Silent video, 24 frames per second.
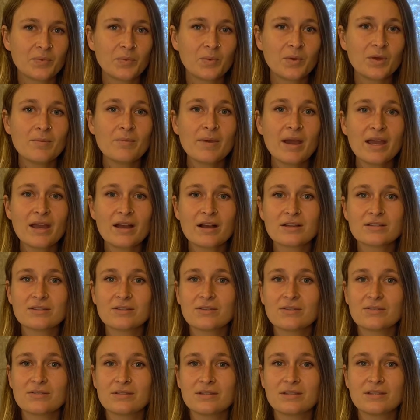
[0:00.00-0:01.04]
We might
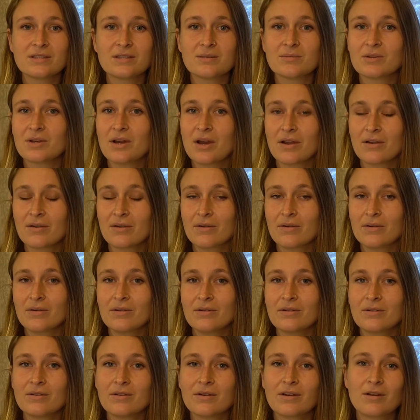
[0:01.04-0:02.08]
also see some car
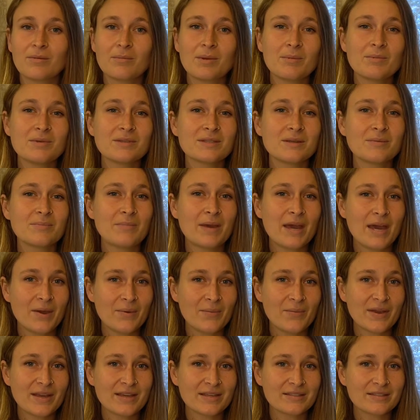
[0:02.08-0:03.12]
oil or maybe some
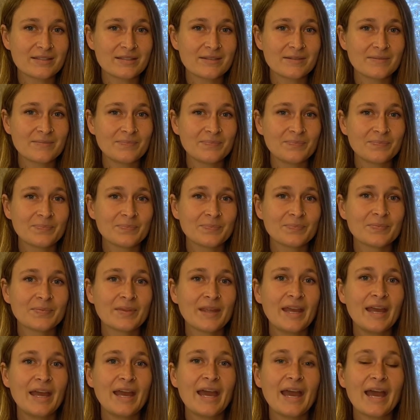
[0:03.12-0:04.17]
pet waste.
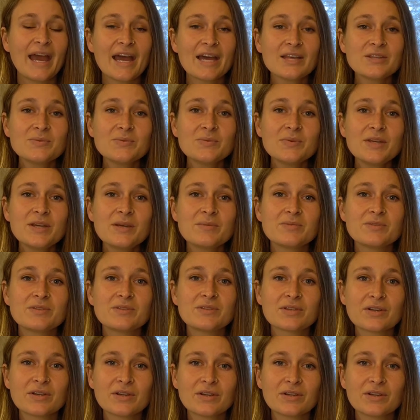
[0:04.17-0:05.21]
As we
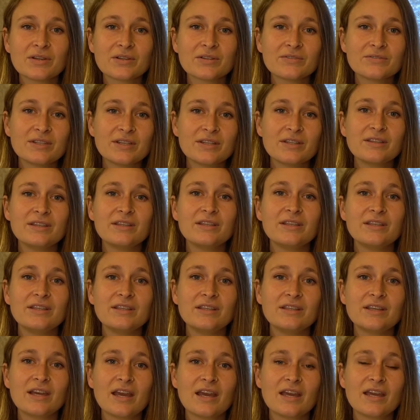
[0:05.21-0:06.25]
observed in
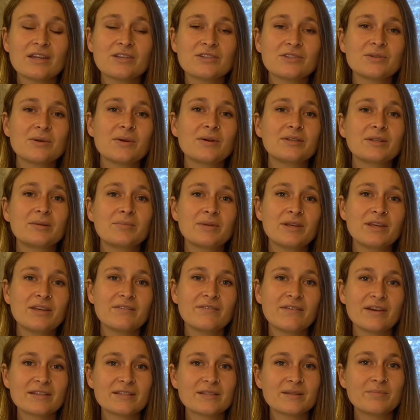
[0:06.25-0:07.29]
the H2O Olympic
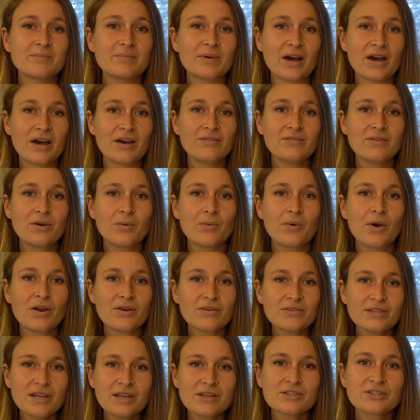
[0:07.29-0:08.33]
events above, water
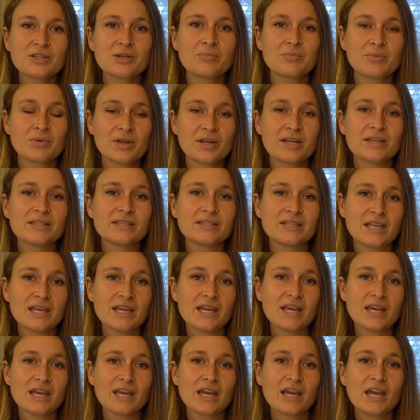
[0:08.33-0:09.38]
is actually pretty
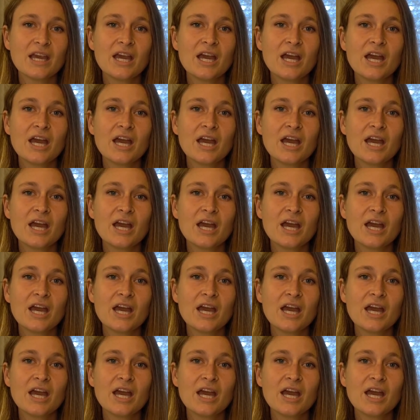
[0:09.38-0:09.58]
sticky.